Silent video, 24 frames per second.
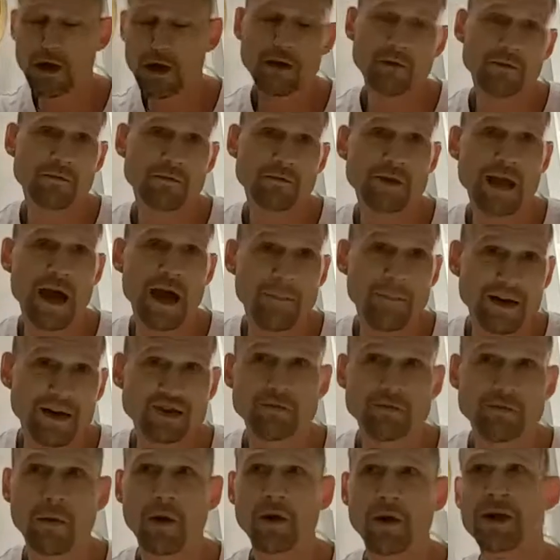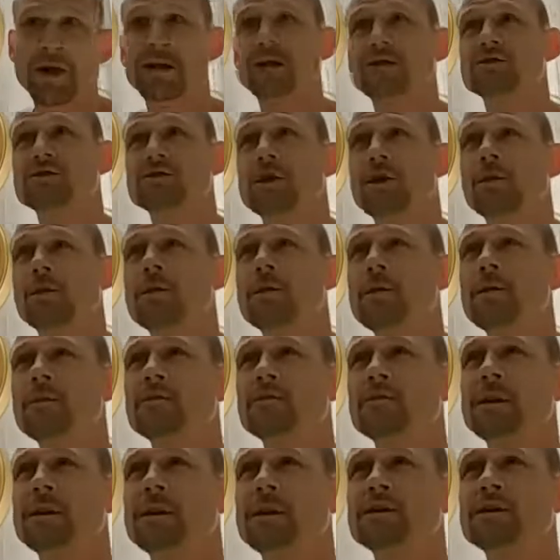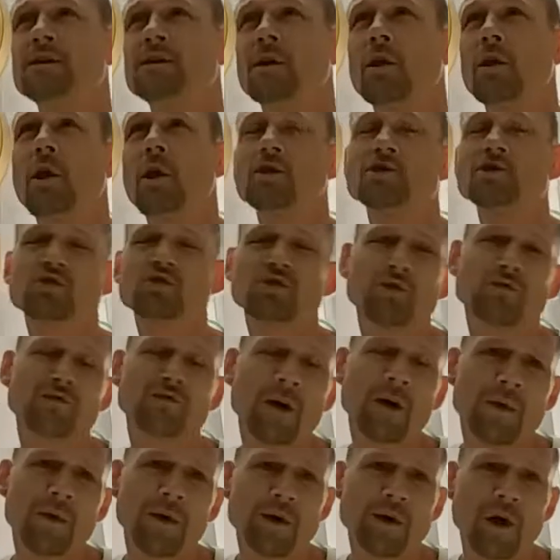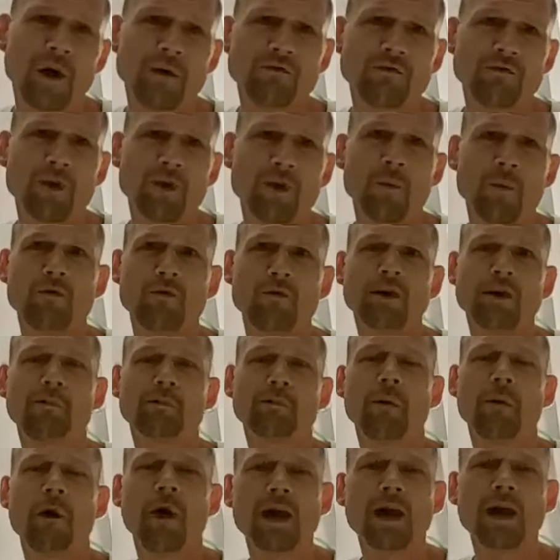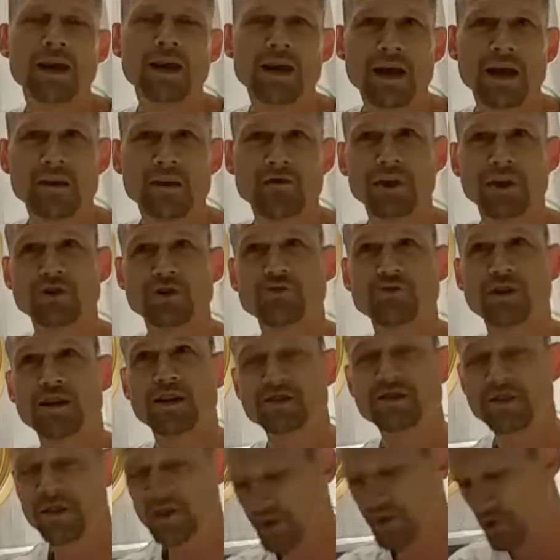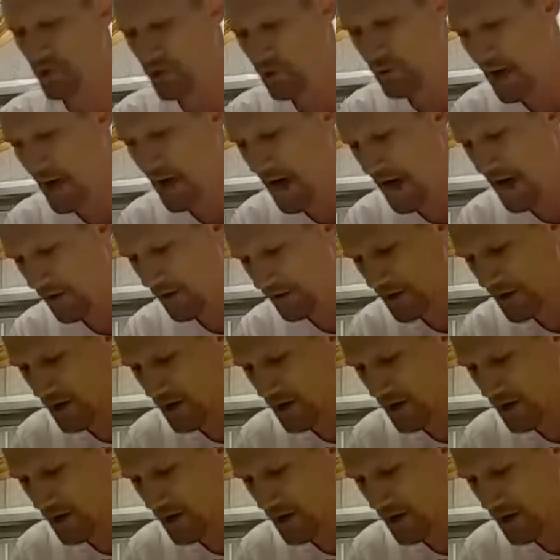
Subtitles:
damaged by it. So there's a lot of stuff going off, and we're in a pioneering transitional area.